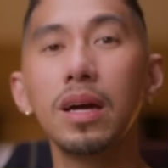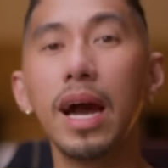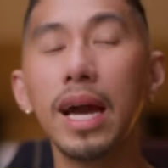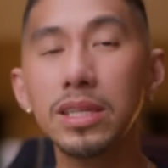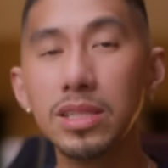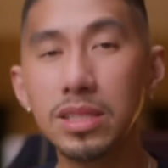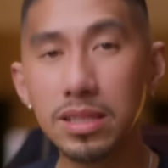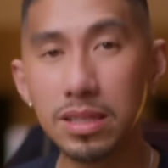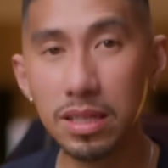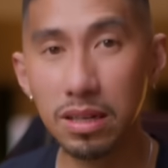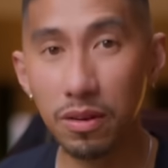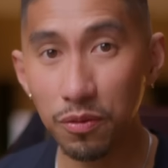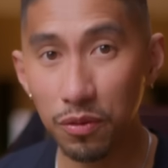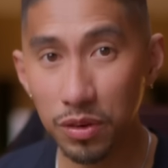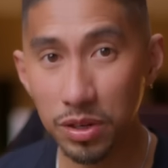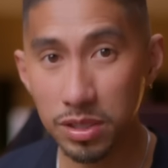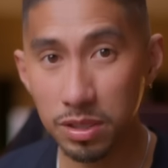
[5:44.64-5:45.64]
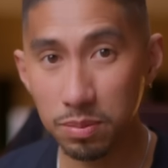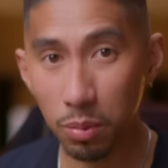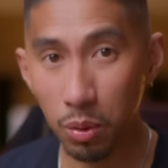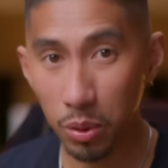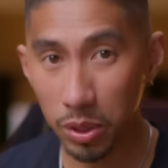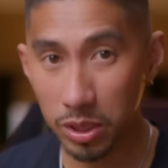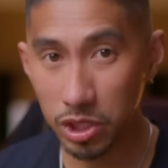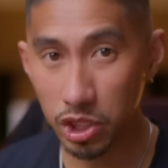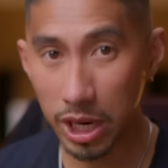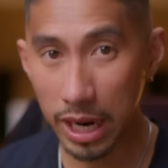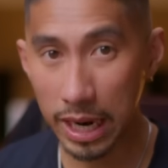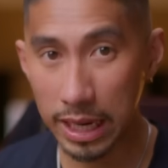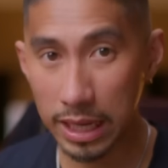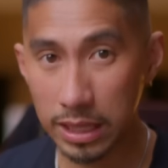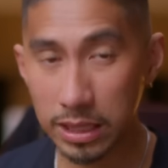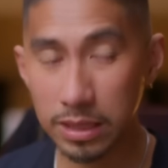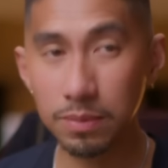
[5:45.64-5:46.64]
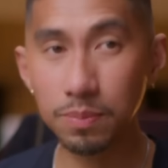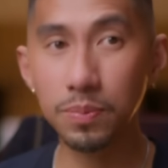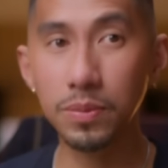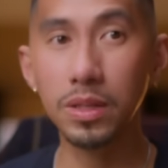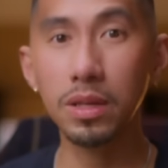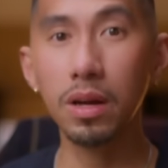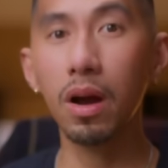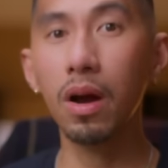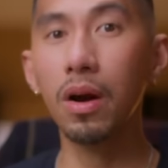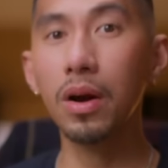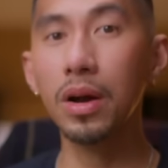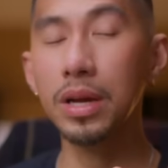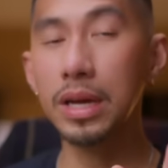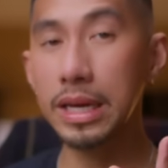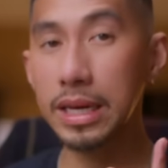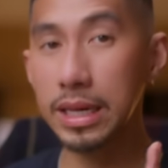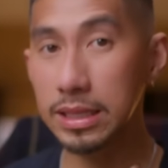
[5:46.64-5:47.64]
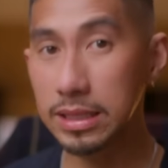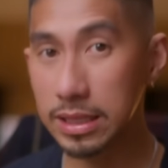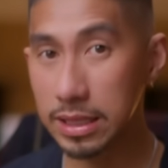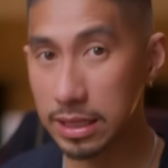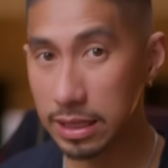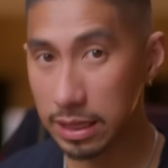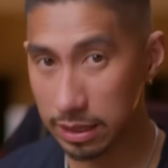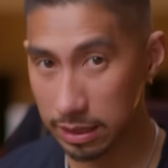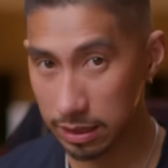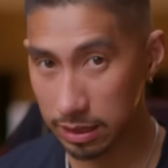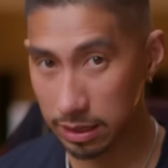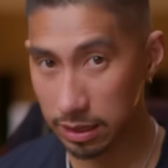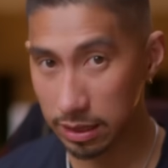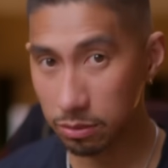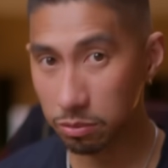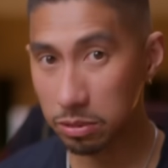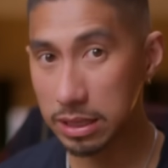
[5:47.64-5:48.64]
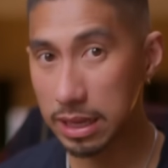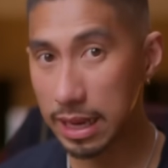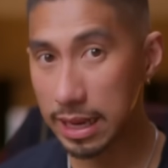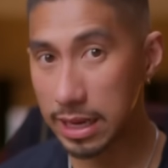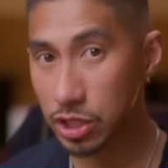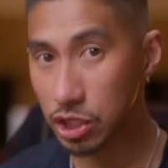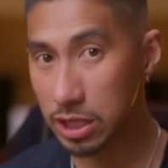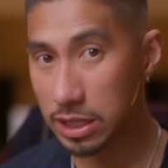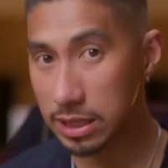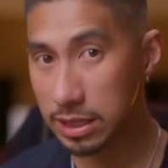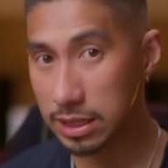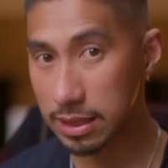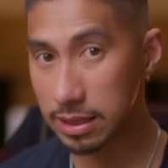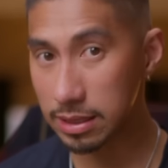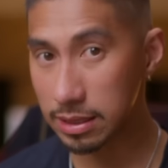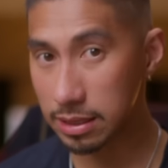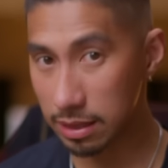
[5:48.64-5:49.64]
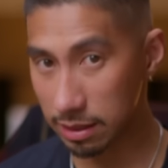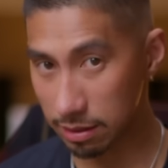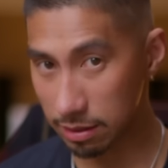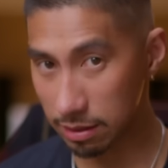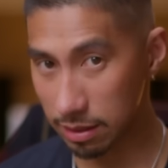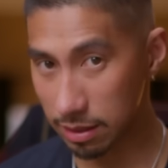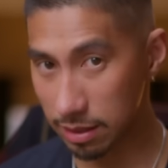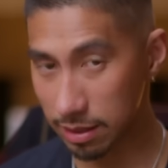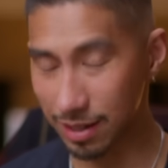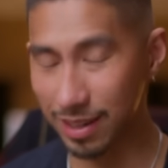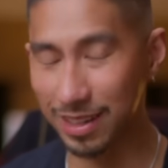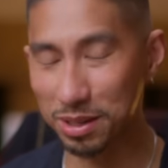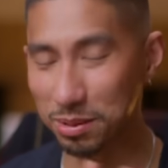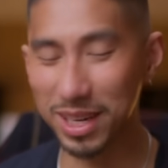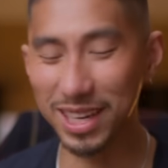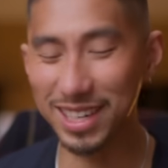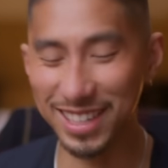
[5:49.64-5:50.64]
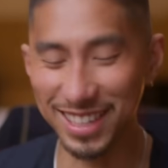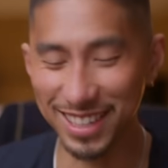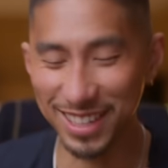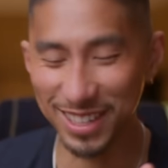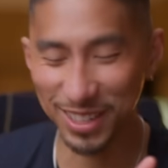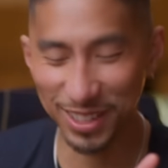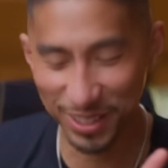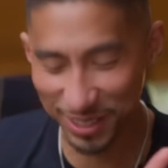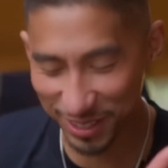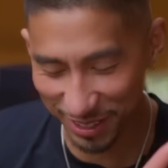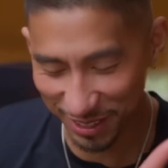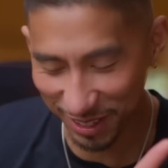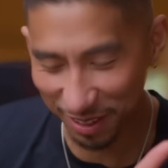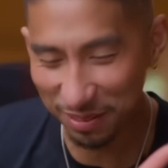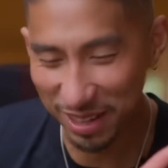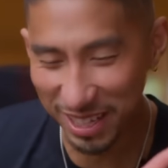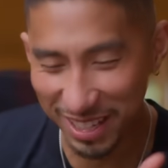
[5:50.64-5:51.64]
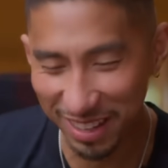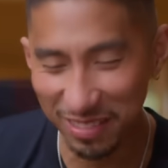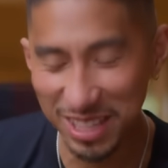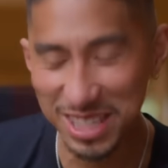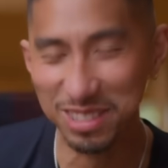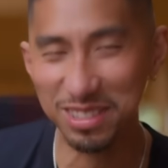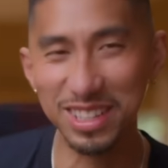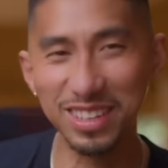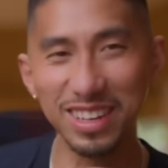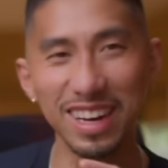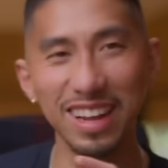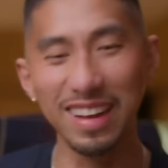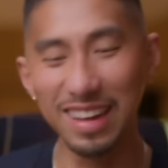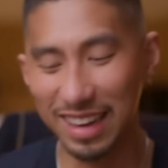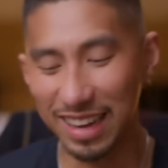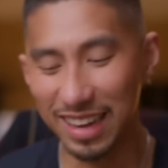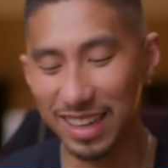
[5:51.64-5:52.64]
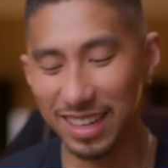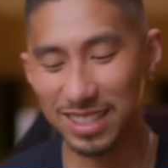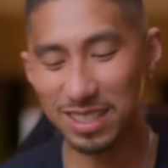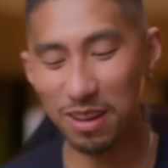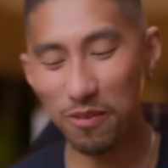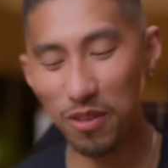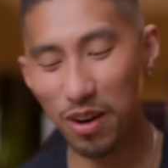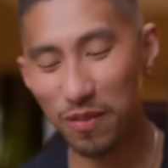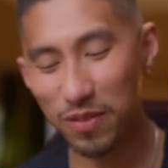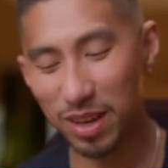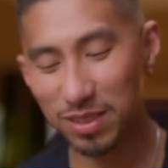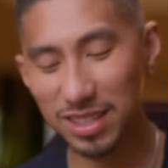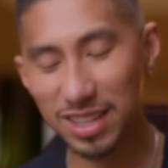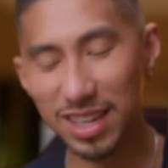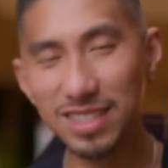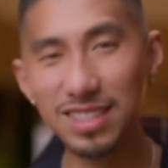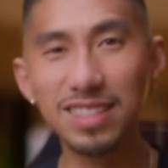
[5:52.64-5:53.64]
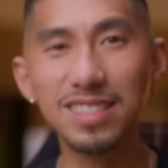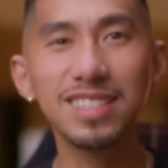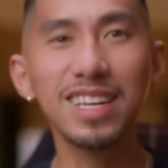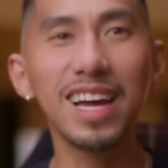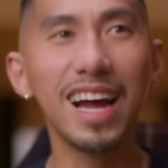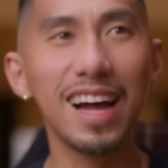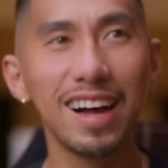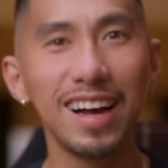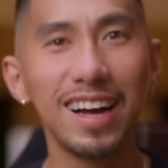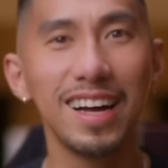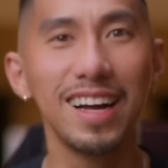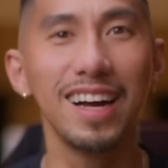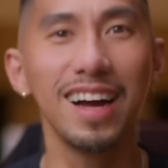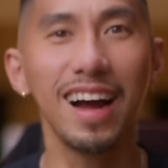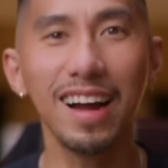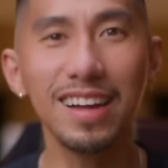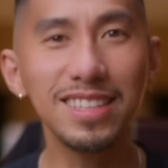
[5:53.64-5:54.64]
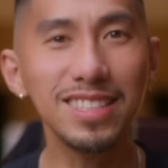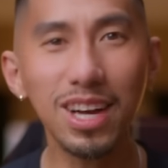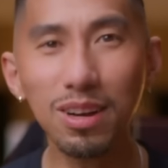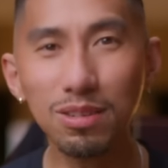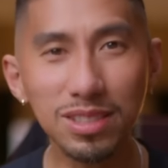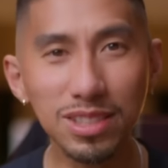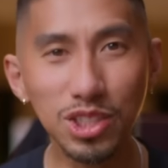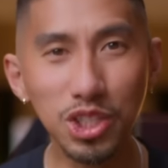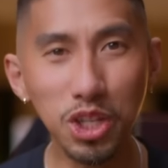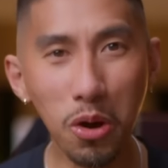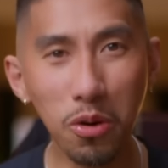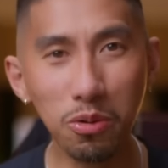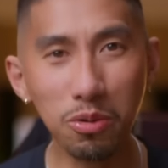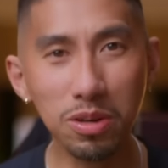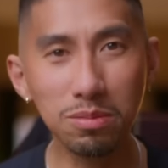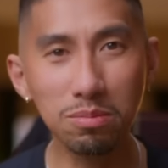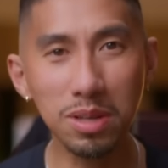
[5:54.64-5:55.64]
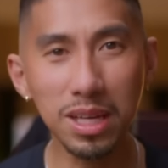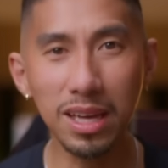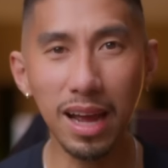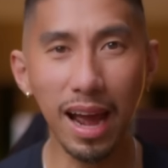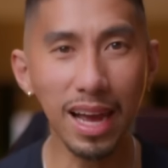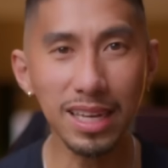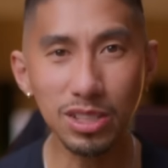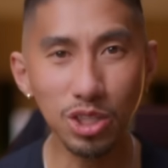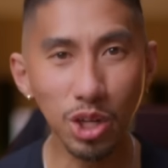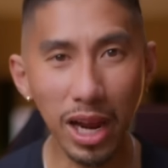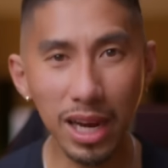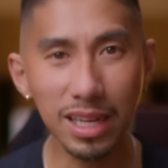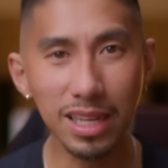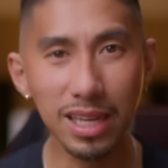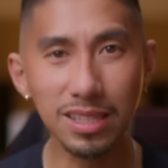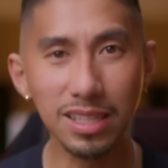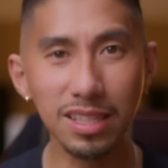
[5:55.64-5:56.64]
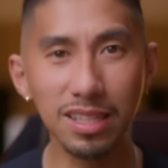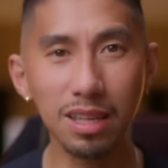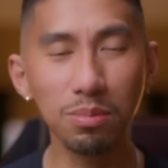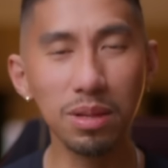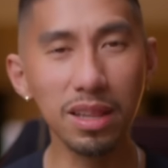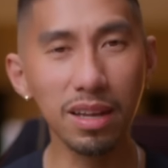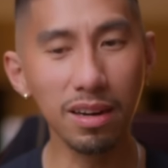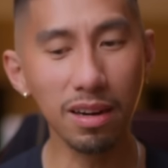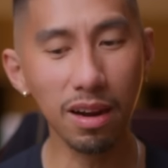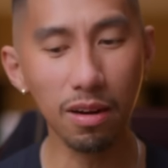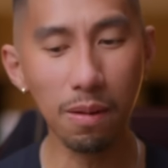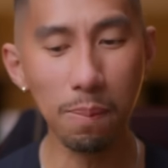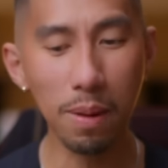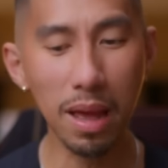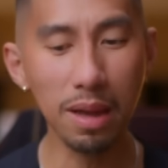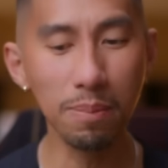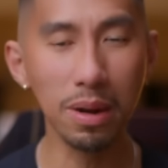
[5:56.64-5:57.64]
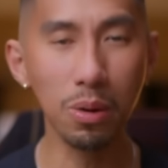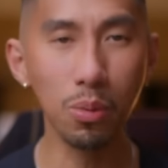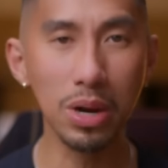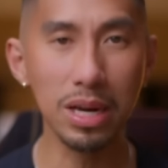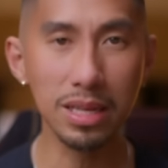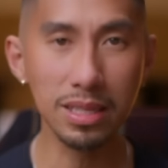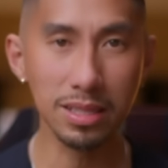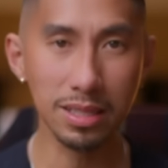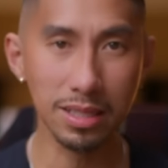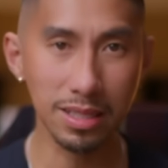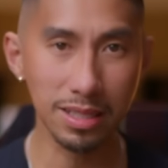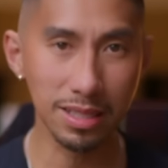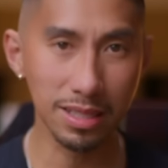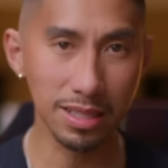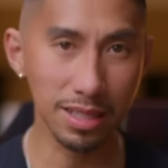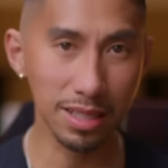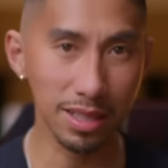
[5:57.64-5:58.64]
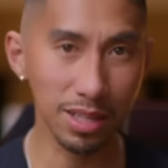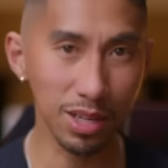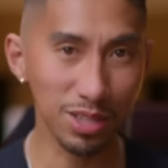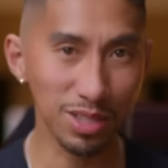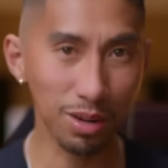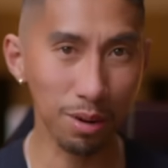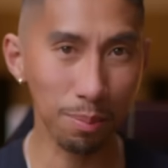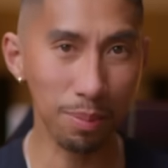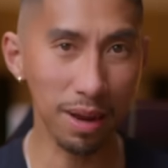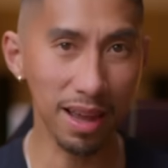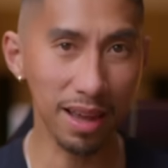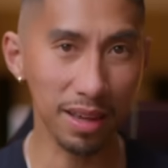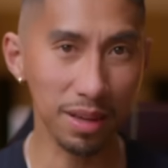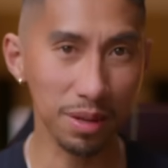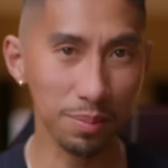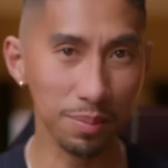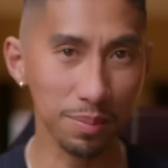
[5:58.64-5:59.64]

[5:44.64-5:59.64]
I just need a firstborn child, okay, and ideally with Asian descent. Okay, no. I'm messing with you. Because the Four of Cups today is like, Sal, don't joke with me. I tried texting them and they're not replying. But what is this? There's a reply.